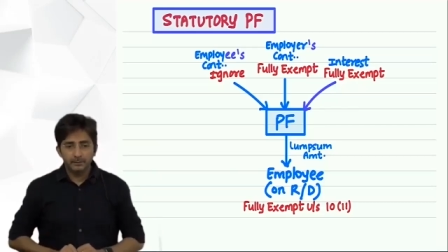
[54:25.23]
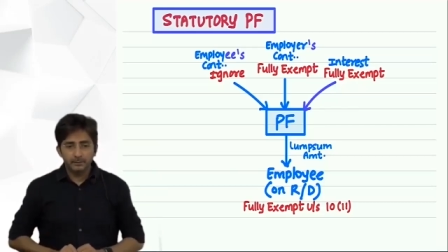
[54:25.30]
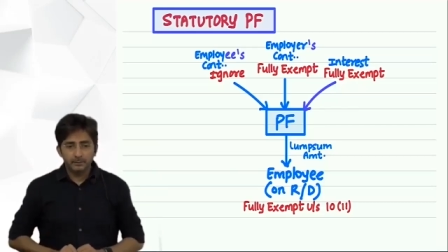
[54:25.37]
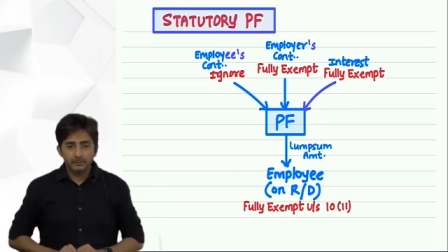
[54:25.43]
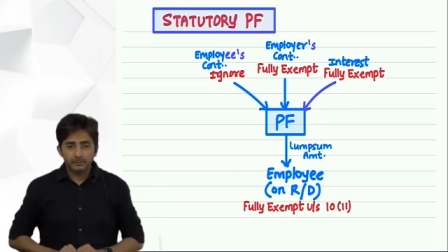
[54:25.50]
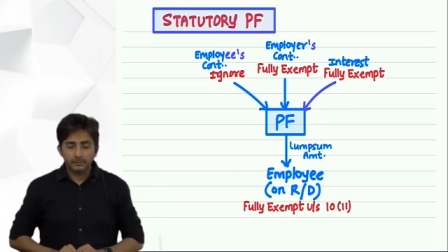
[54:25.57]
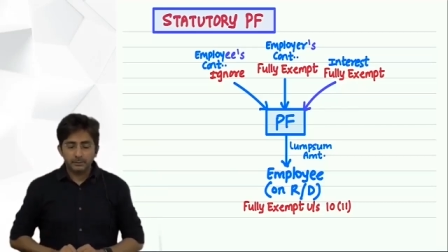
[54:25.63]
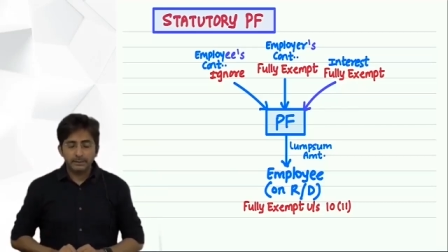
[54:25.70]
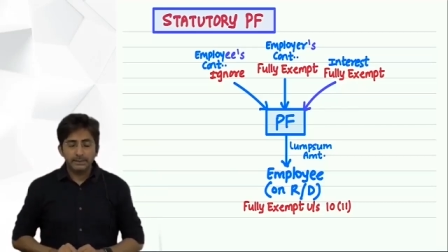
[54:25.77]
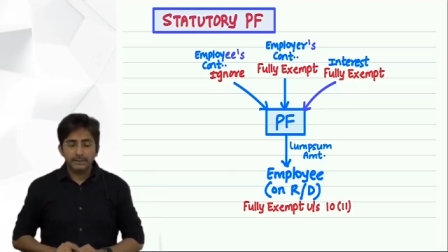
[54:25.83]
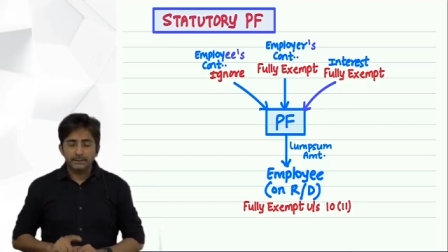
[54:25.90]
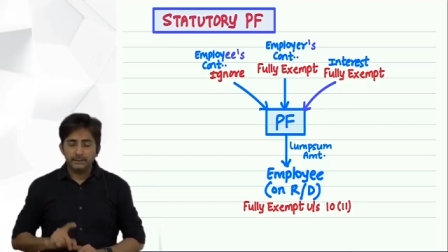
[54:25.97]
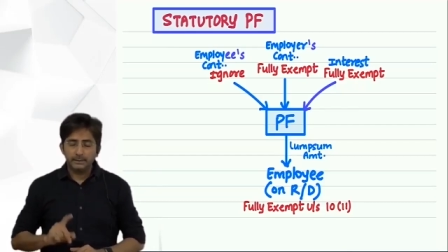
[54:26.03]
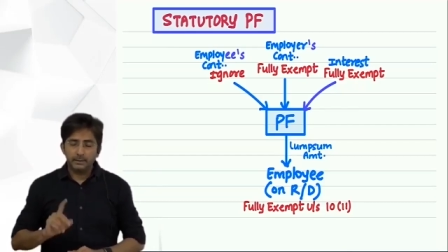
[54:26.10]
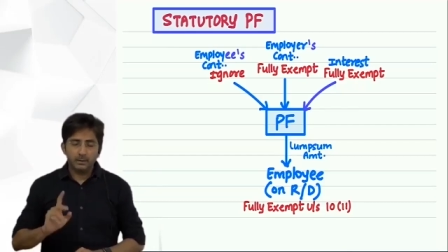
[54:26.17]
So
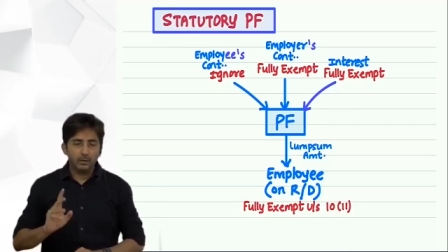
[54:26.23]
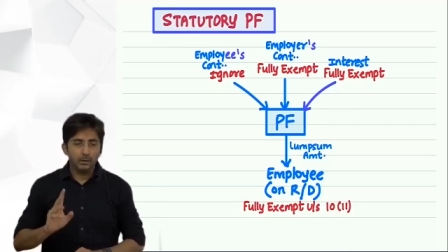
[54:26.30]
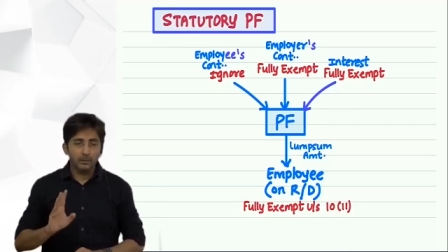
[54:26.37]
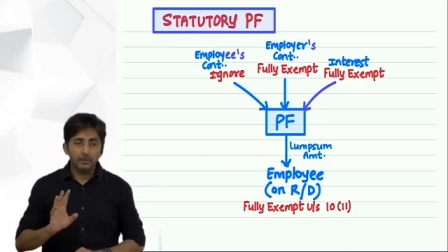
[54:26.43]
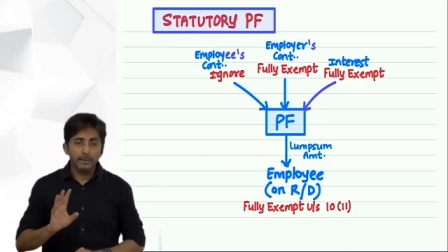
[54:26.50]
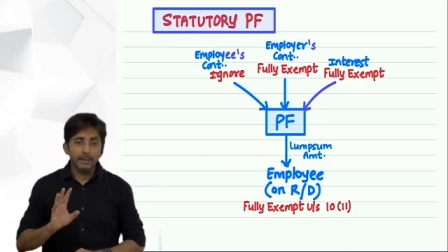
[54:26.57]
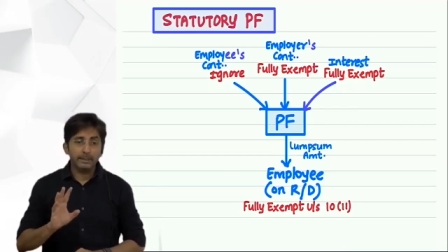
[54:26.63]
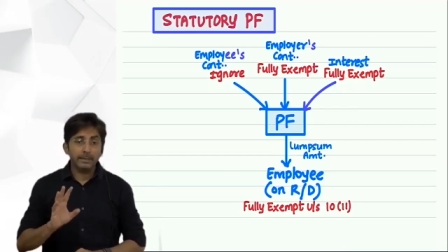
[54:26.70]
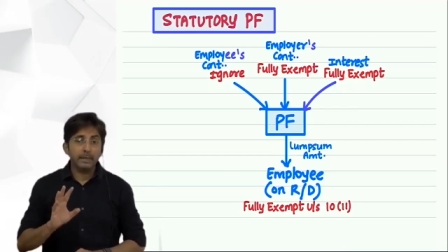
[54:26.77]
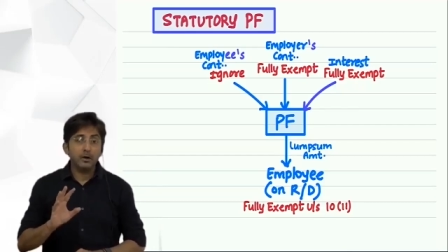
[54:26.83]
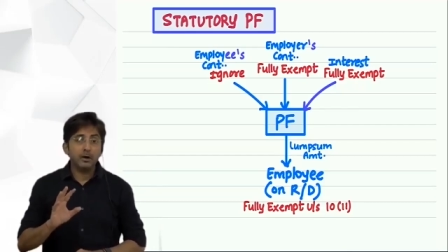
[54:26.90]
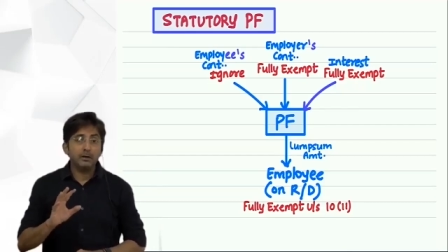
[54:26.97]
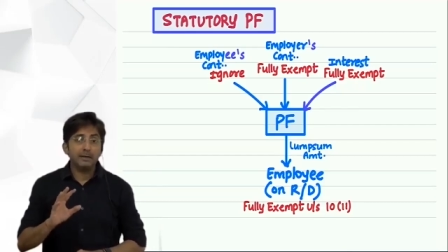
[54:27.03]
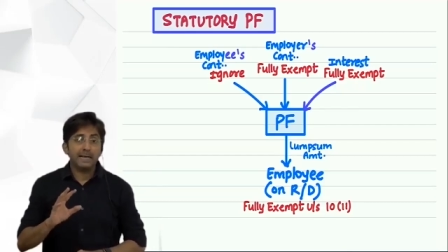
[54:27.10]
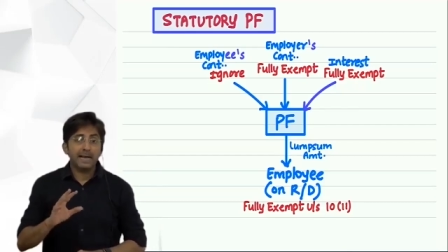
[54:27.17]
see, government
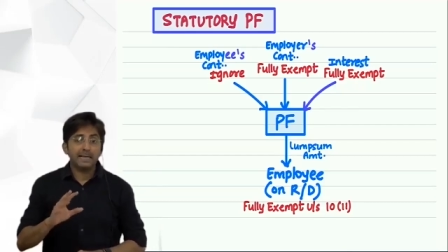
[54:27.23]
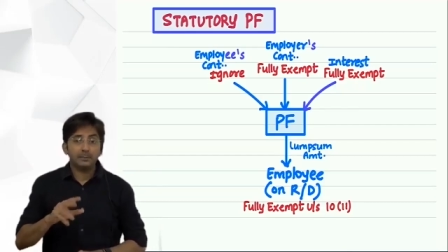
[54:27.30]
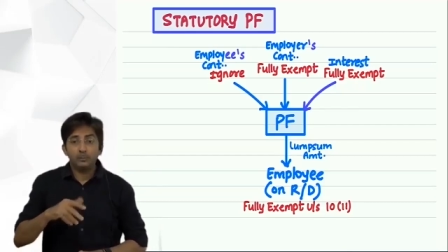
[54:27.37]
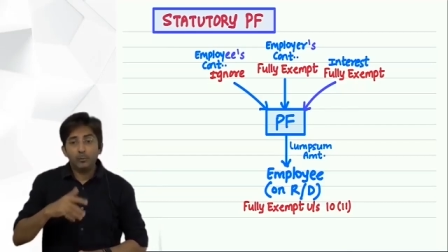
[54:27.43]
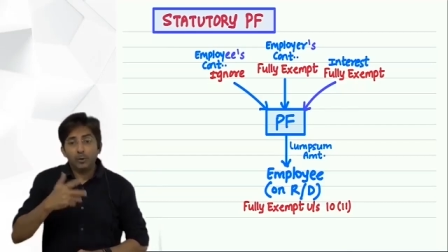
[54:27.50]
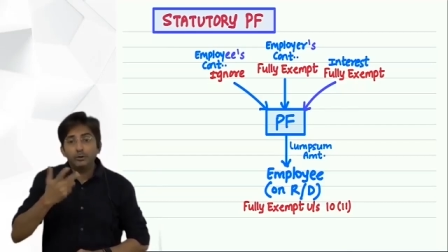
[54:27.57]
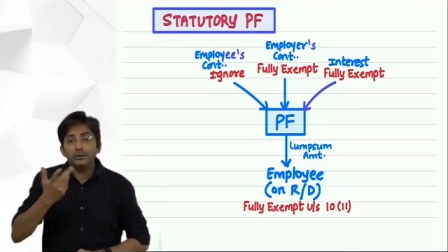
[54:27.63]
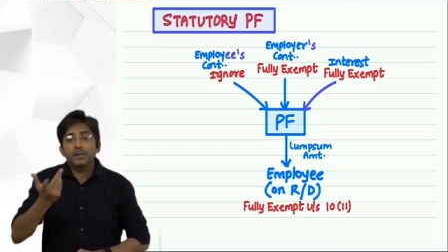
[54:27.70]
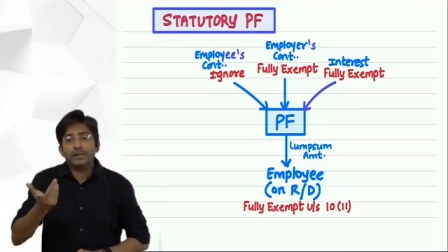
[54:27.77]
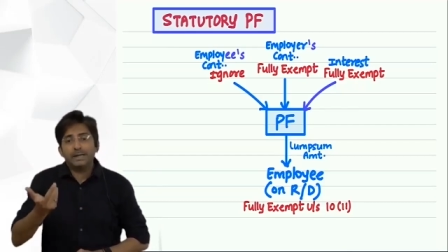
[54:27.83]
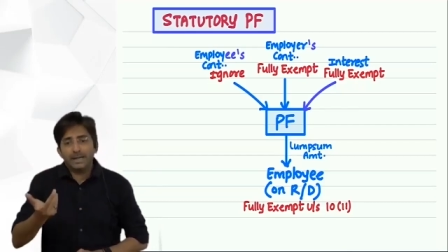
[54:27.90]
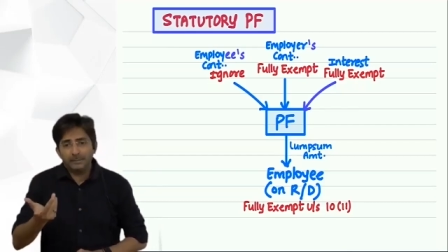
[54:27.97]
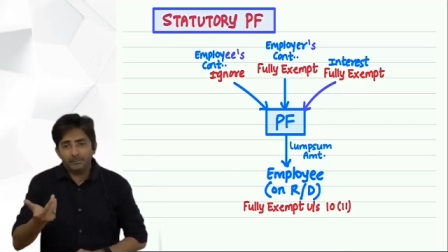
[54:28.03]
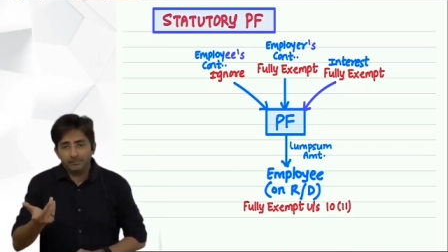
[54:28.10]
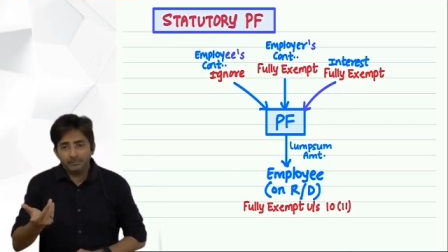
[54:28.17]
cannot tax both the
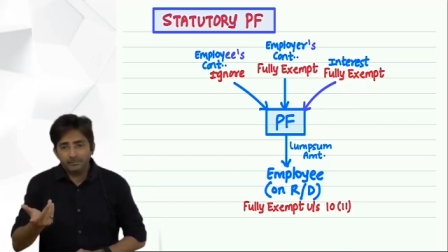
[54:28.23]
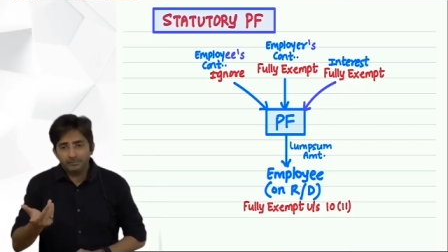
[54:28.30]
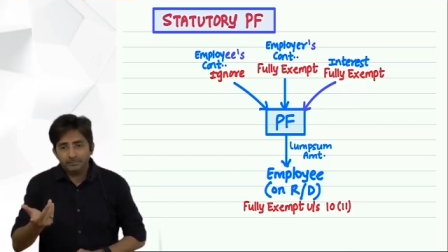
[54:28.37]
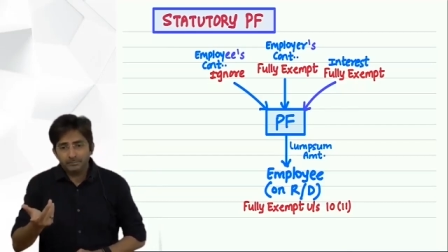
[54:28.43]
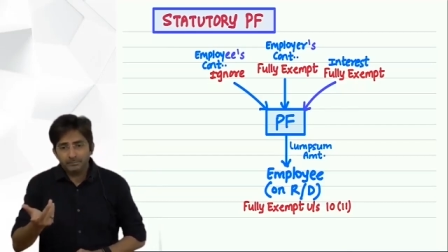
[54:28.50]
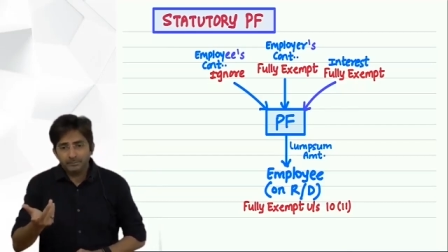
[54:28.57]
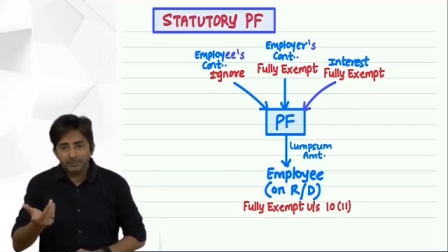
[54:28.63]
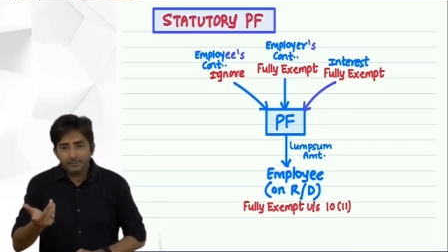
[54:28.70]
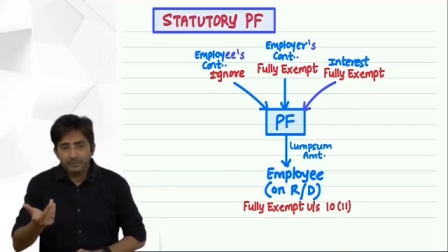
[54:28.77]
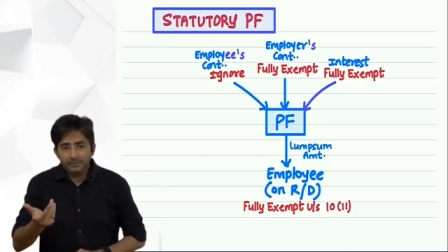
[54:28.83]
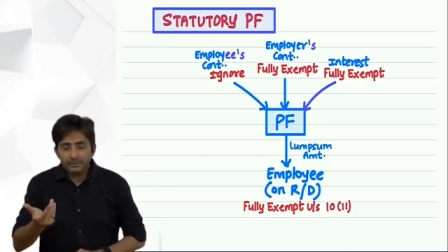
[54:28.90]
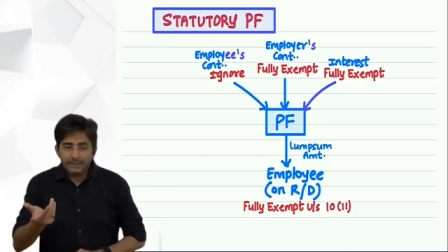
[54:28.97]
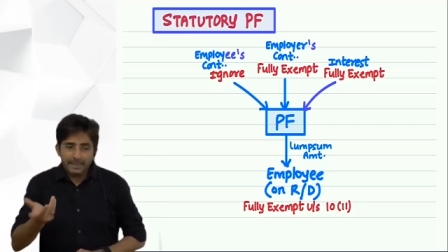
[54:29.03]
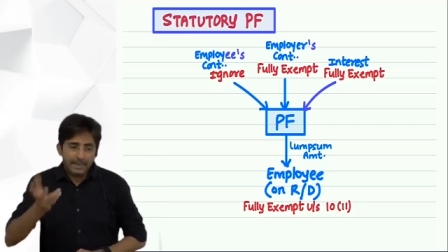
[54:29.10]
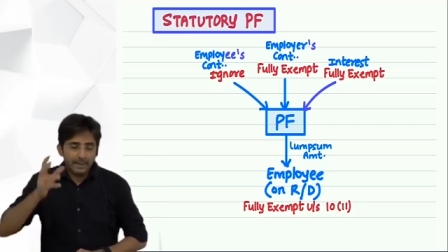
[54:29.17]
time.
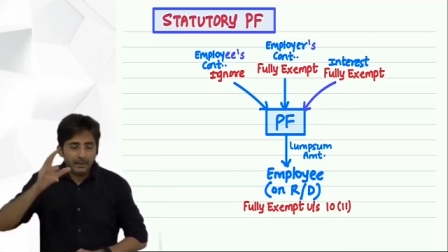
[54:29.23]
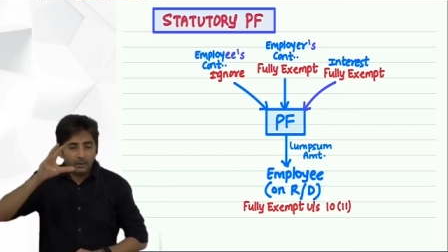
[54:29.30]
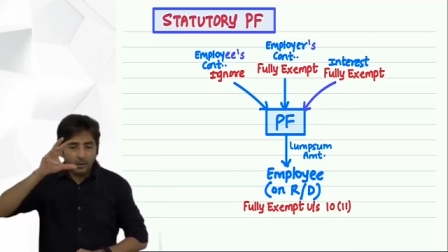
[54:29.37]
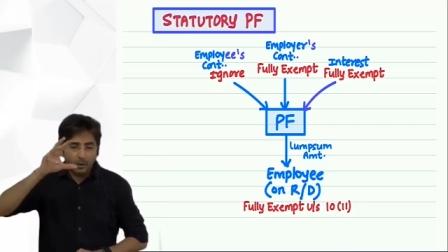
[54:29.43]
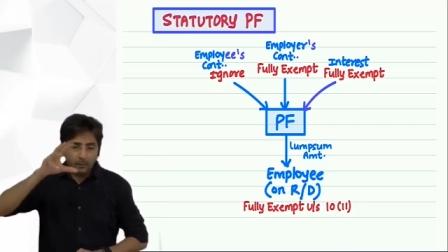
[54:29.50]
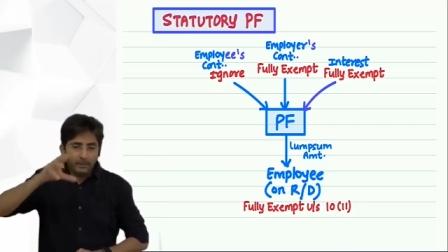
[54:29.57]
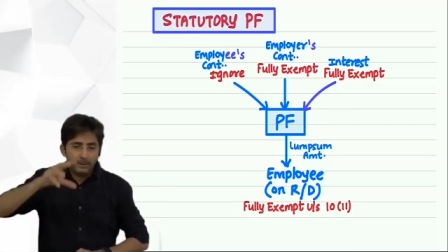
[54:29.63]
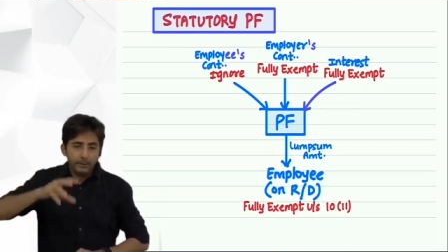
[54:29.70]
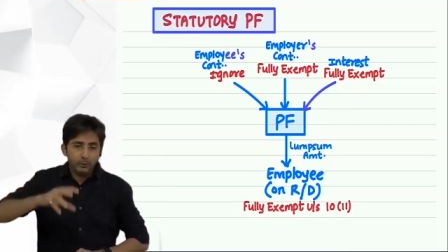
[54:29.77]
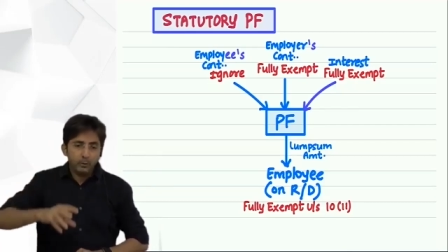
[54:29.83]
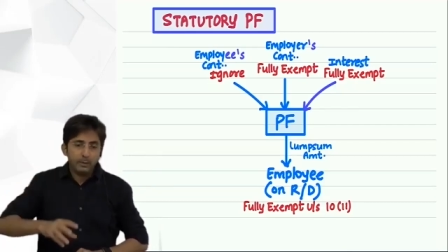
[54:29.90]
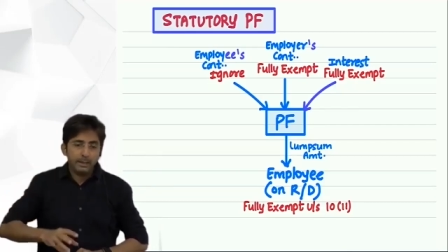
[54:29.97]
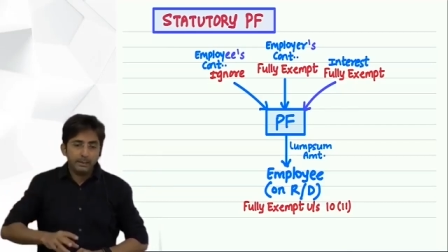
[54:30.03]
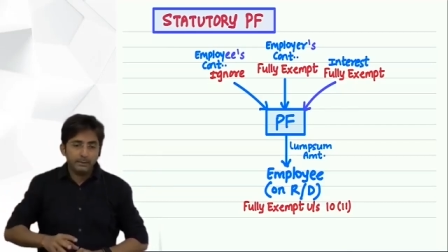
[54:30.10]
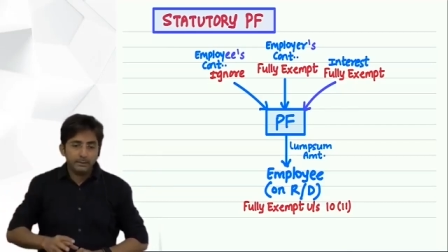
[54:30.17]
Can government
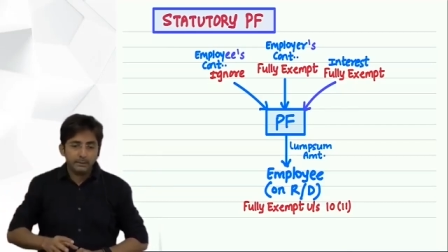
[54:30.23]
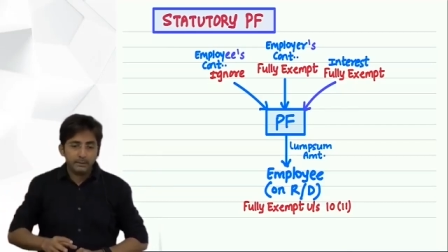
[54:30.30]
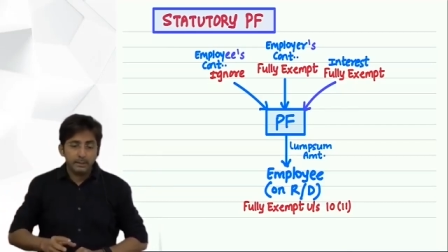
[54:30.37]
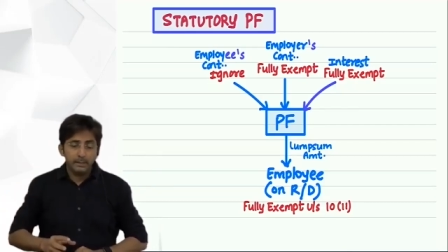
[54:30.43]
do like this?